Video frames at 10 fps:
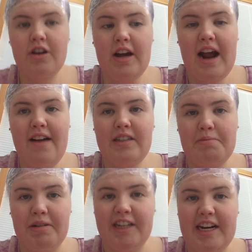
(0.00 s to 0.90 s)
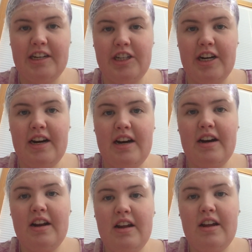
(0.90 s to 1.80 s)
going to have to bleach it
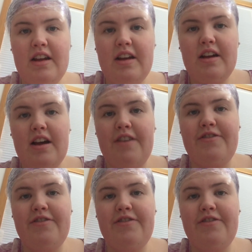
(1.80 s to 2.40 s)
a